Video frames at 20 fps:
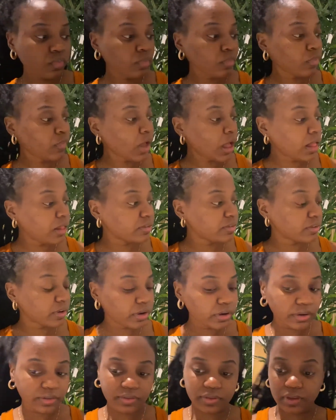
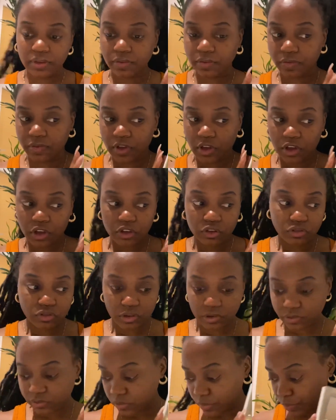alternative
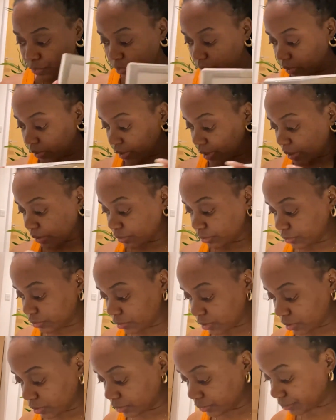just to put the candles
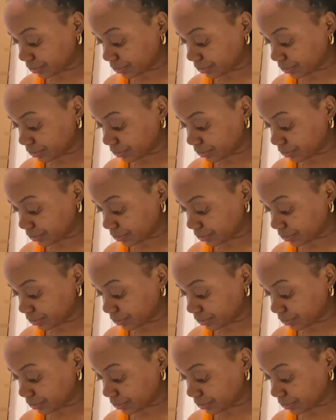on.